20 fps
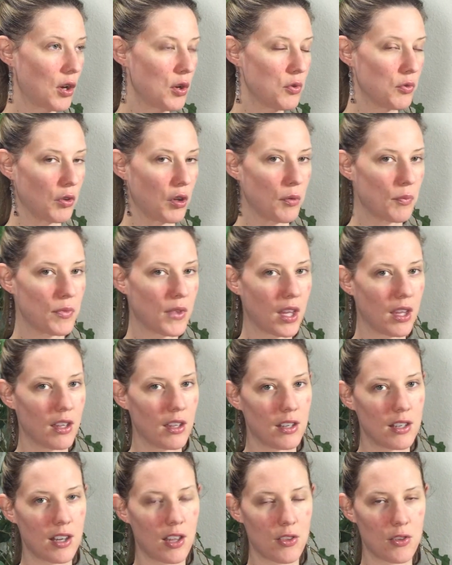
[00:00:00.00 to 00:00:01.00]
own room?
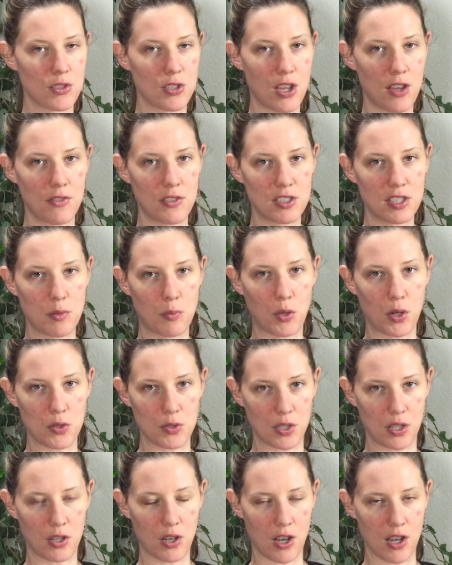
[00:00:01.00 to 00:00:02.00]
Now, there's obviously
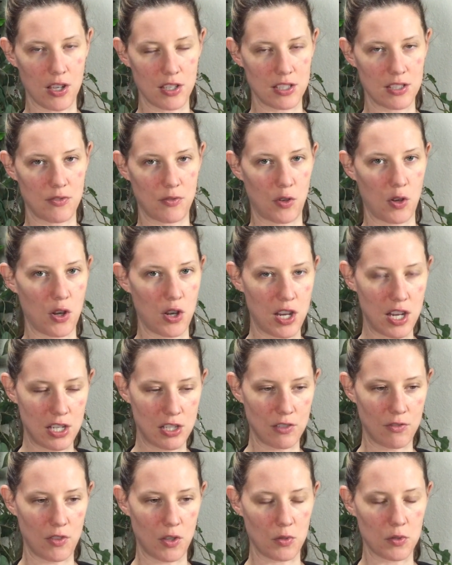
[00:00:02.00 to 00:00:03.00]
pros and cons for
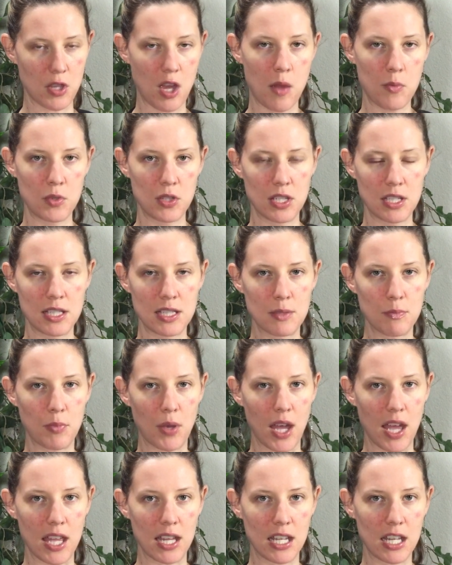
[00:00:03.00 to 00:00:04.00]
each of those options,
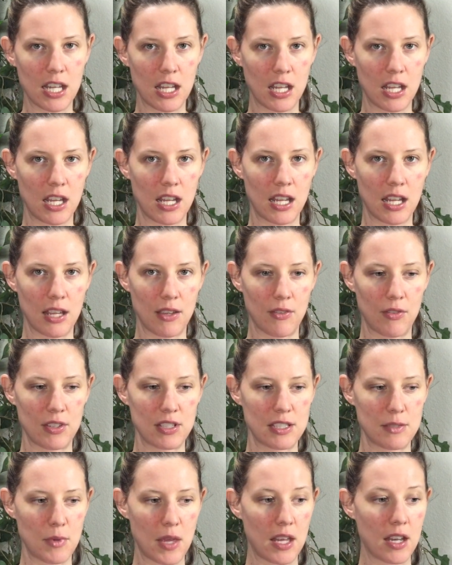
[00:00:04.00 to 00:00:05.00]
but
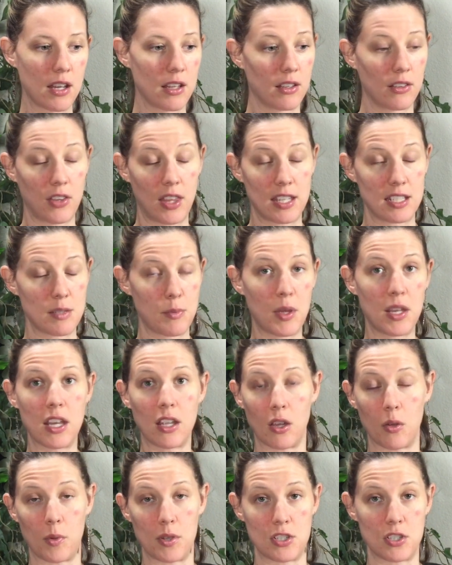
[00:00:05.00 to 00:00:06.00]
it's like
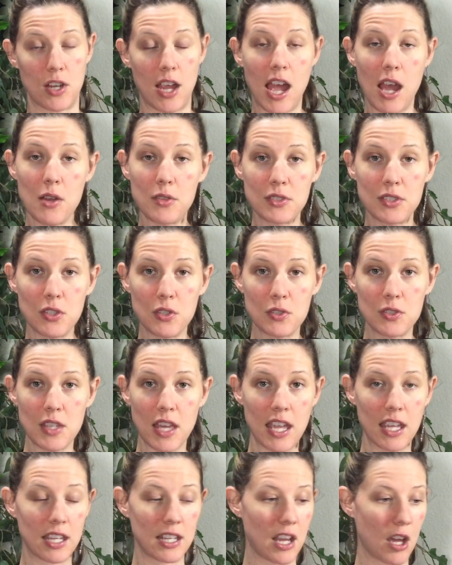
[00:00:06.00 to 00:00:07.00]
depending on what your house looks
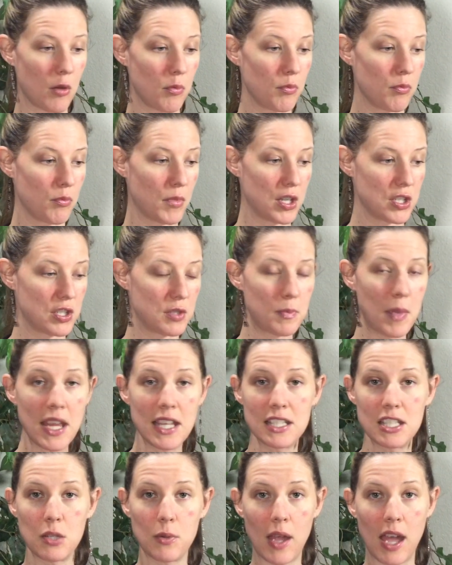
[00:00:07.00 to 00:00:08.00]
like and how much
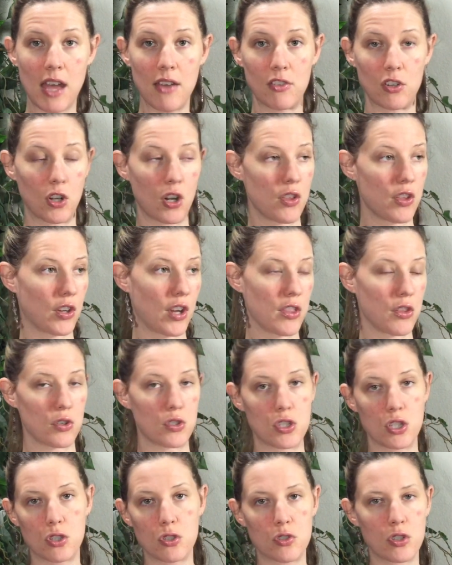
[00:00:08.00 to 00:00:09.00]
space you have, and are there other
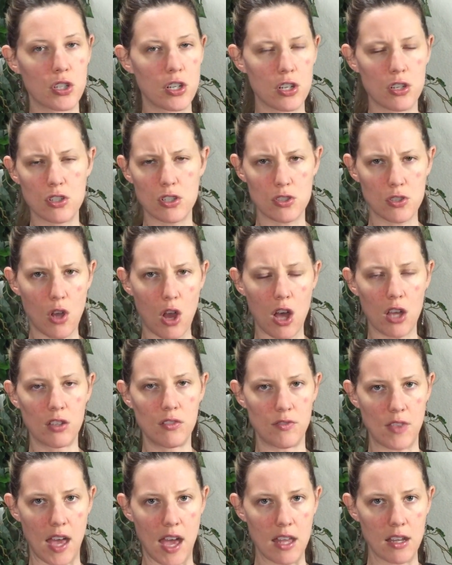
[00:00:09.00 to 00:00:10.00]
children, and just all
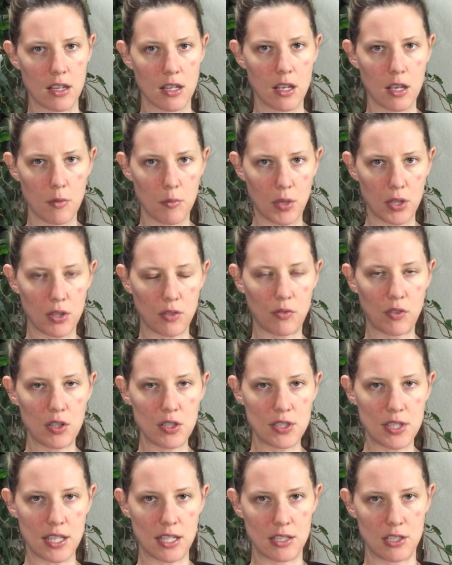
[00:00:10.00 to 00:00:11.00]
of that. But the
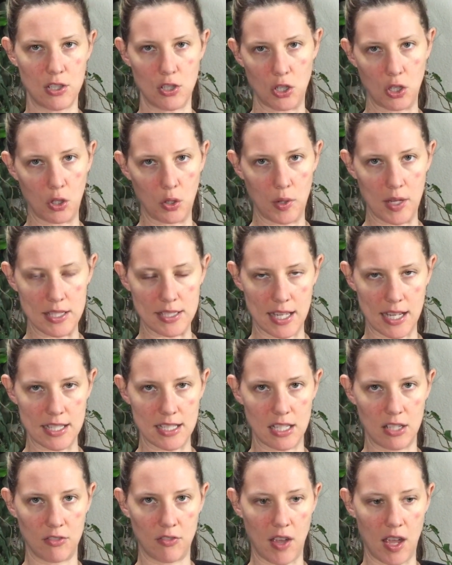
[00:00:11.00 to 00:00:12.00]
first thing to do is
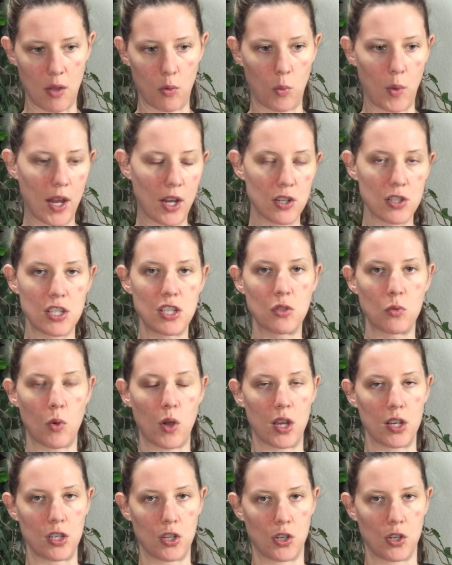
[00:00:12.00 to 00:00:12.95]
identify, where do you want